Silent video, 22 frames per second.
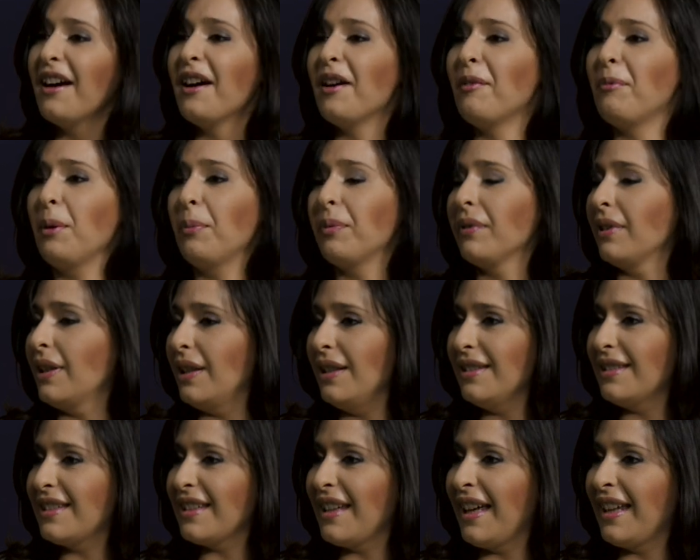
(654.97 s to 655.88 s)
People
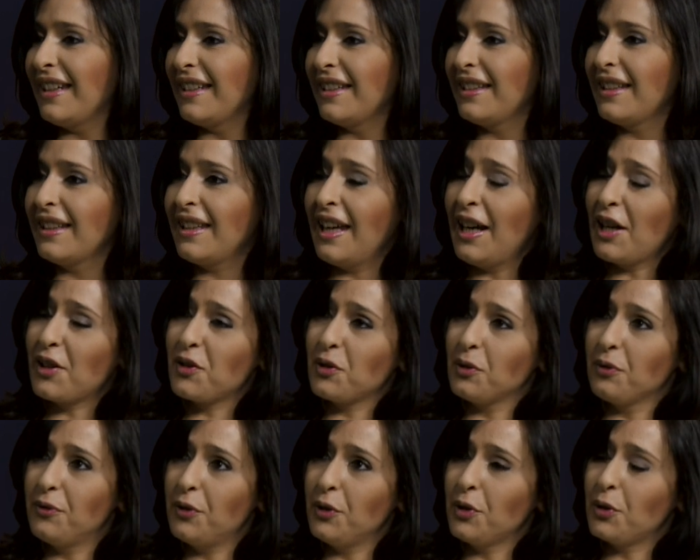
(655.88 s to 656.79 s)
eat, and the actual
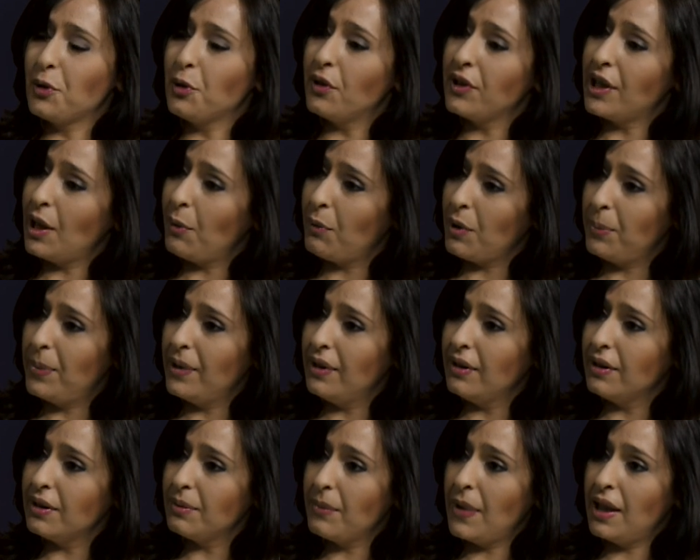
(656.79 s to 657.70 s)
food court that we
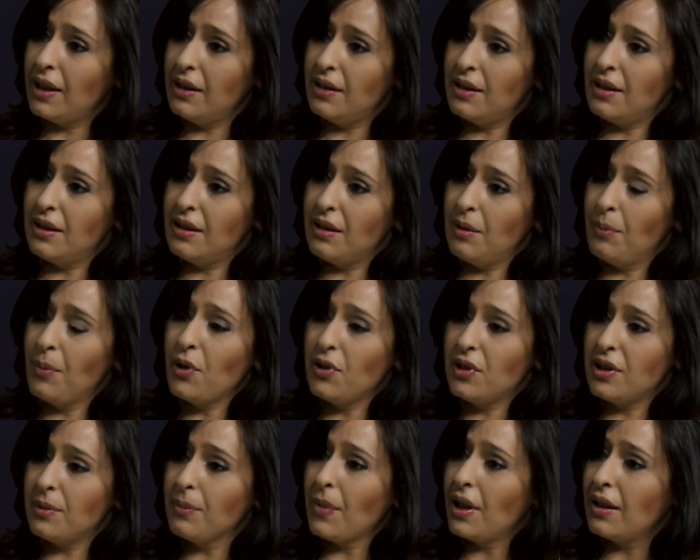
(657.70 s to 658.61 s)
built made it the
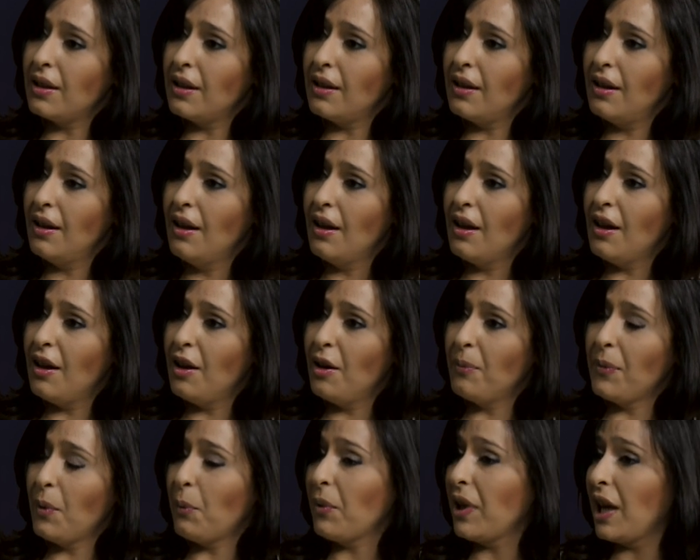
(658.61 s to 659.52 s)
most money
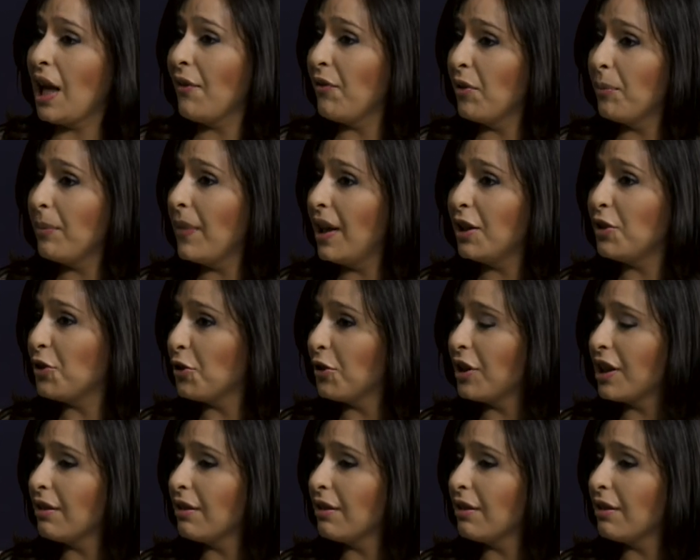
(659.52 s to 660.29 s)
that we had ever made during the